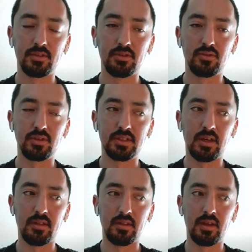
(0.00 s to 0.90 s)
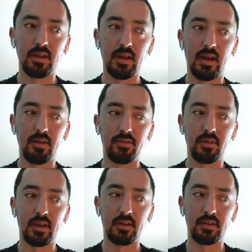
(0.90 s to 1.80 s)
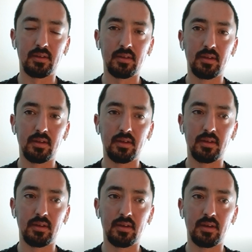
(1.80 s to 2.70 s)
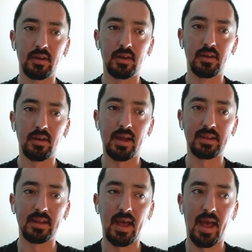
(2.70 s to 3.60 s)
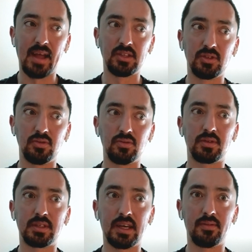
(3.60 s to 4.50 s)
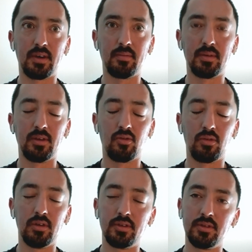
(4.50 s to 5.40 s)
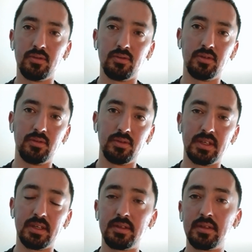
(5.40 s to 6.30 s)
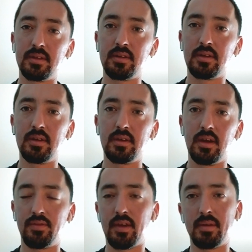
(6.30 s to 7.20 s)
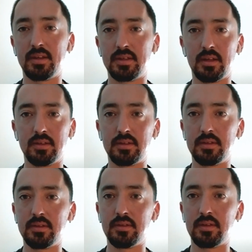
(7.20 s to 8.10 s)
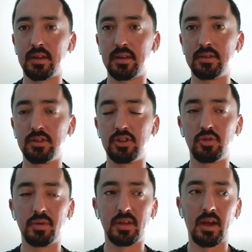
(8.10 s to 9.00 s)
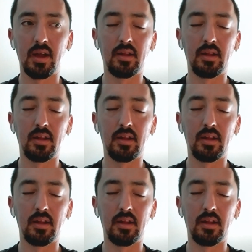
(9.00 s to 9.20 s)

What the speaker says: there's really nothing that I feel like I had to give up in order to do this, if that makes sense. Like, this has just been